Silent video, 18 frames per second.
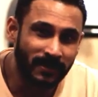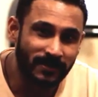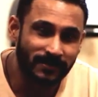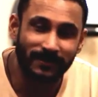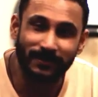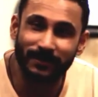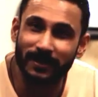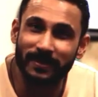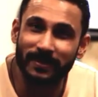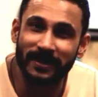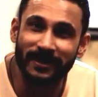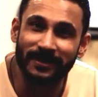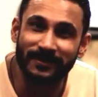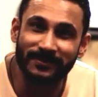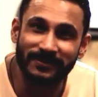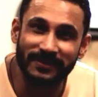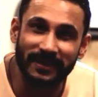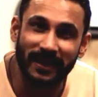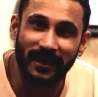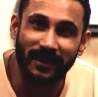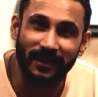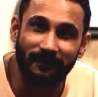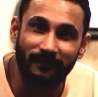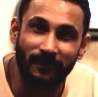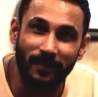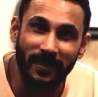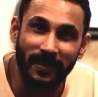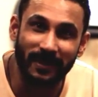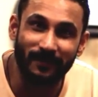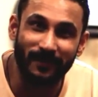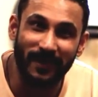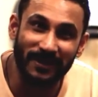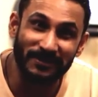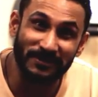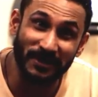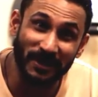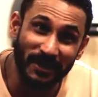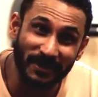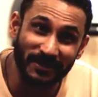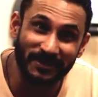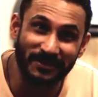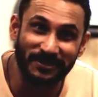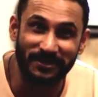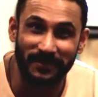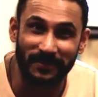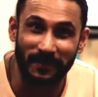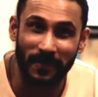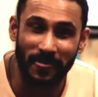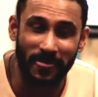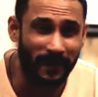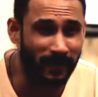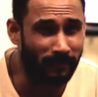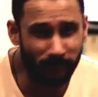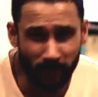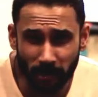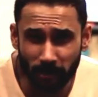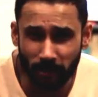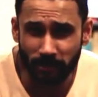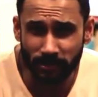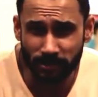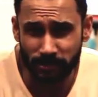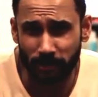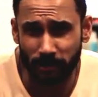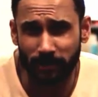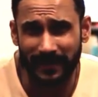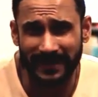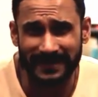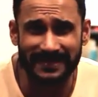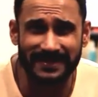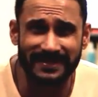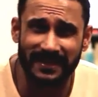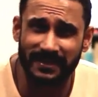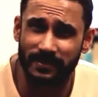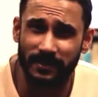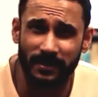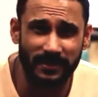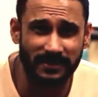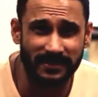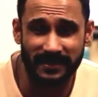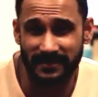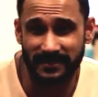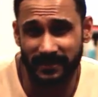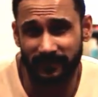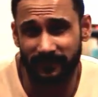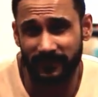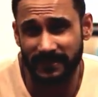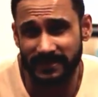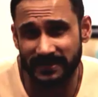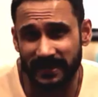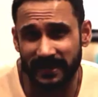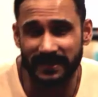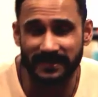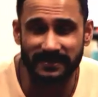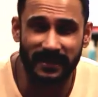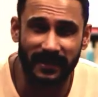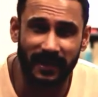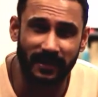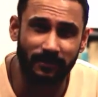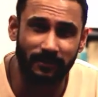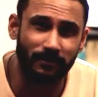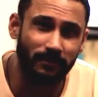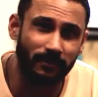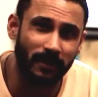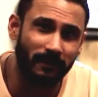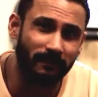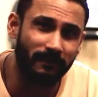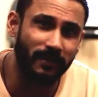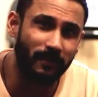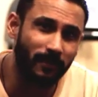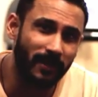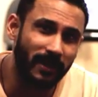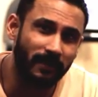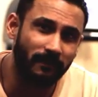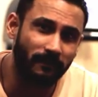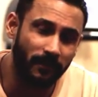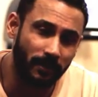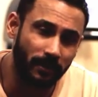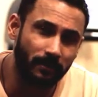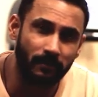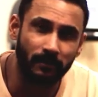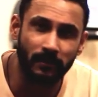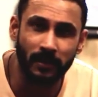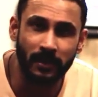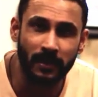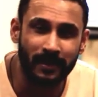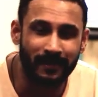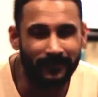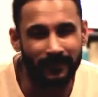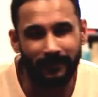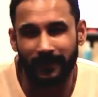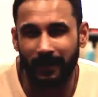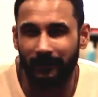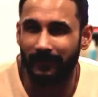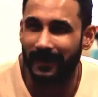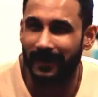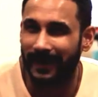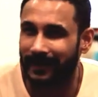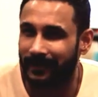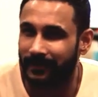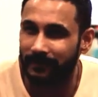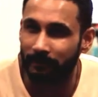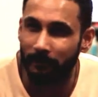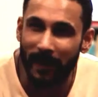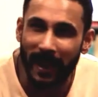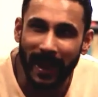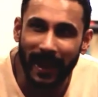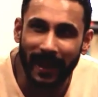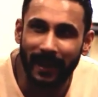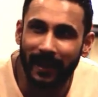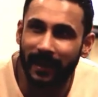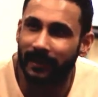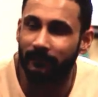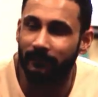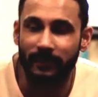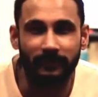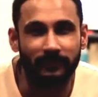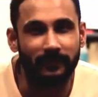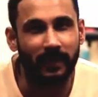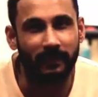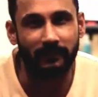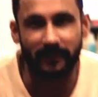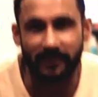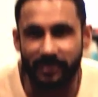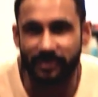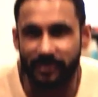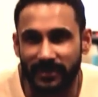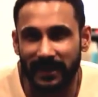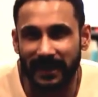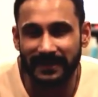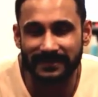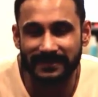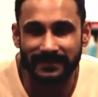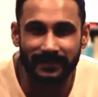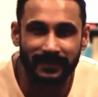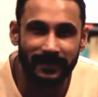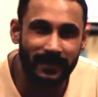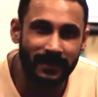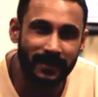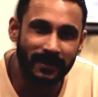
So I thought it'd be an interesting idea for me to actually hit the gym. I'm not going to show you exercise because there's a different series that I do every week for you. We've covered like back, we've covered chest.